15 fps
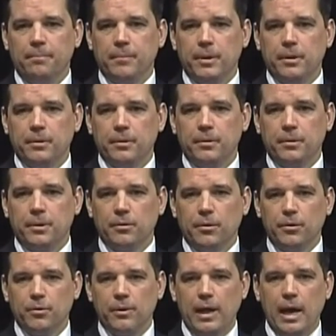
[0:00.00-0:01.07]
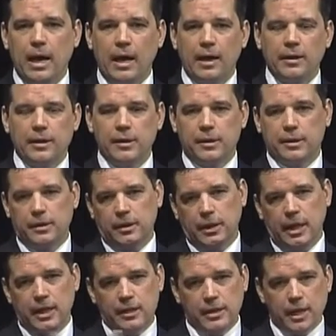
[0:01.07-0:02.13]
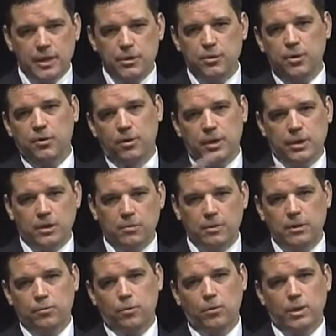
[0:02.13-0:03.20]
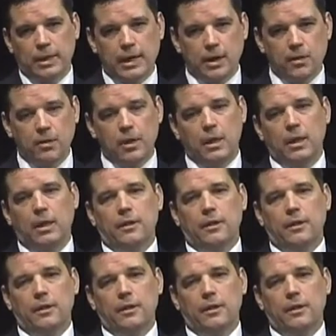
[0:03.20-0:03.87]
So through that, as that new curriculum is rolling out,